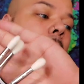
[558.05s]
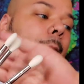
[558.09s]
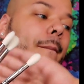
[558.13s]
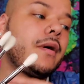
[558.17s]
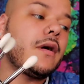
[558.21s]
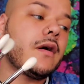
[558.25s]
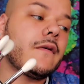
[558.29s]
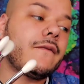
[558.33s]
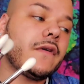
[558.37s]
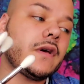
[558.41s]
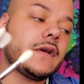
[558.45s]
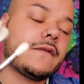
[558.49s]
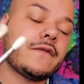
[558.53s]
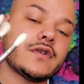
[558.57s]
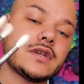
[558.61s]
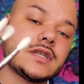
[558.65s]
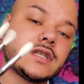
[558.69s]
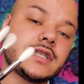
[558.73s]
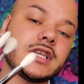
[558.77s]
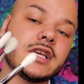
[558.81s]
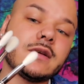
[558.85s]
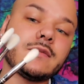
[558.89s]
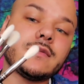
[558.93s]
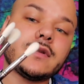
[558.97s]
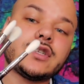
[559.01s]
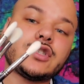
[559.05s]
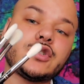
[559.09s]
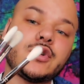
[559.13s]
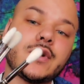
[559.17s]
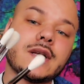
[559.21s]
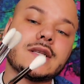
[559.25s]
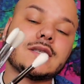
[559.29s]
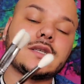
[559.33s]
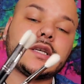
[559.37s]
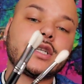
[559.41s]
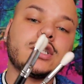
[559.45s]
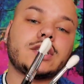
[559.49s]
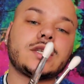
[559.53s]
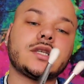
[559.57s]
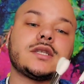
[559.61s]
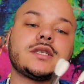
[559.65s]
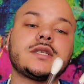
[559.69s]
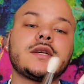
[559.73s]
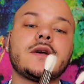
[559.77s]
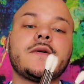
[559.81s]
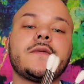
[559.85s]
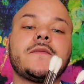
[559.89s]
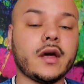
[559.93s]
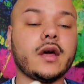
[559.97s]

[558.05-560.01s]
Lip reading: perfect for seamless transitions.